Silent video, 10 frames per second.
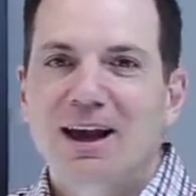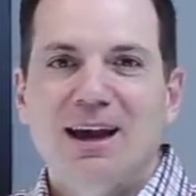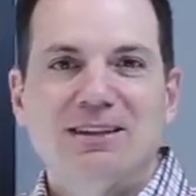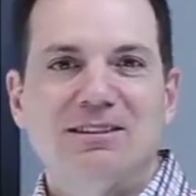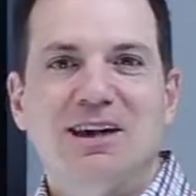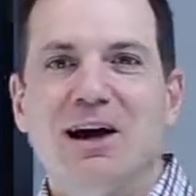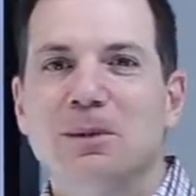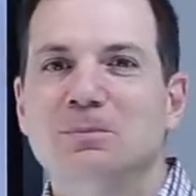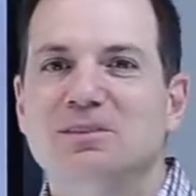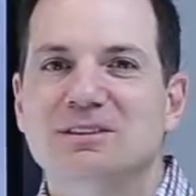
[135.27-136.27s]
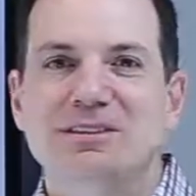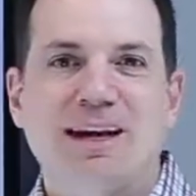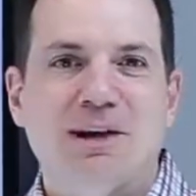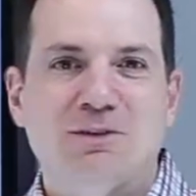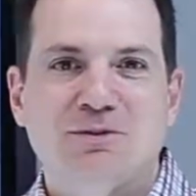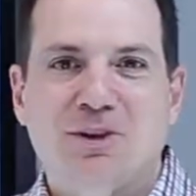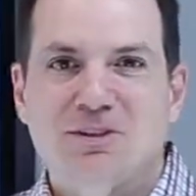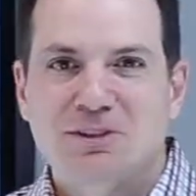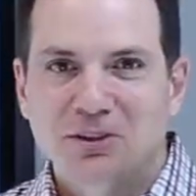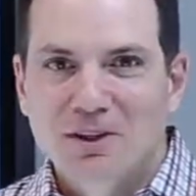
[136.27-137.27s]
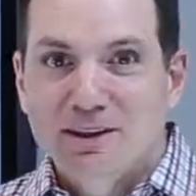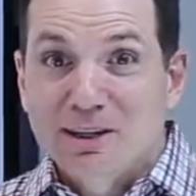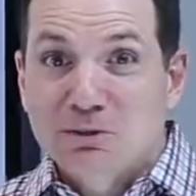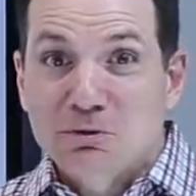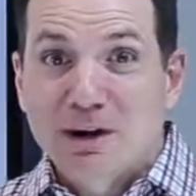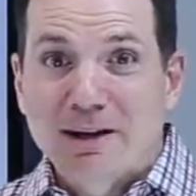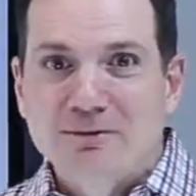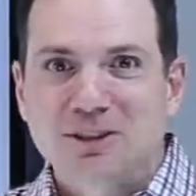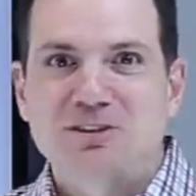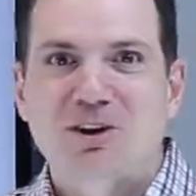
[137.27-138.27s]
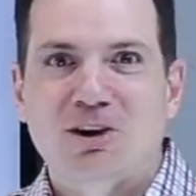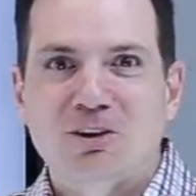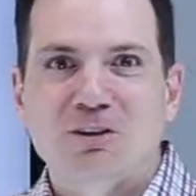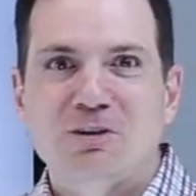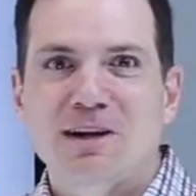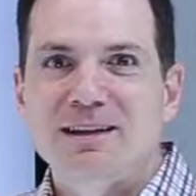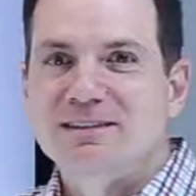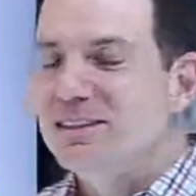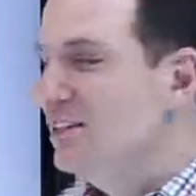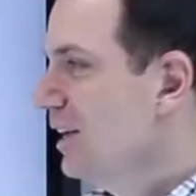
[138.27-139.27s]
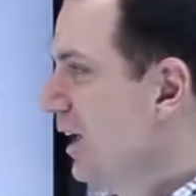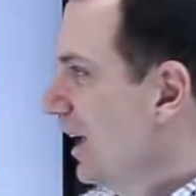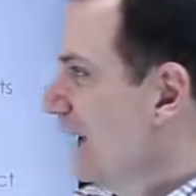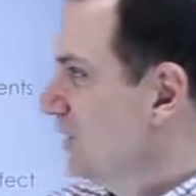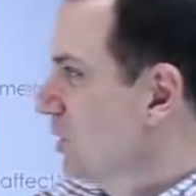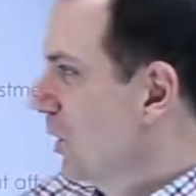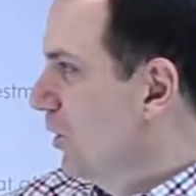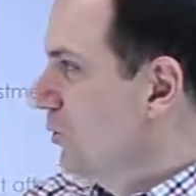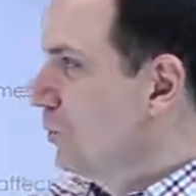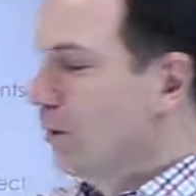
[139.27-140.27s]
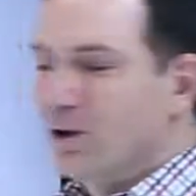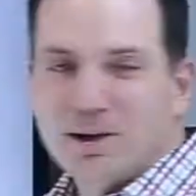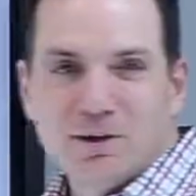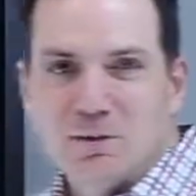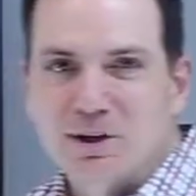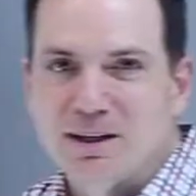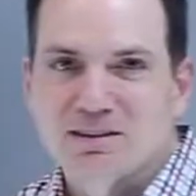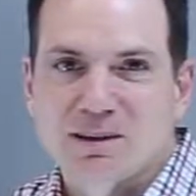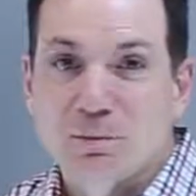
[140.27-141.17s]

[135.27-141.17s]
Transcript: It's the ups and downs volatility that drives us all crazy. It's called market risk.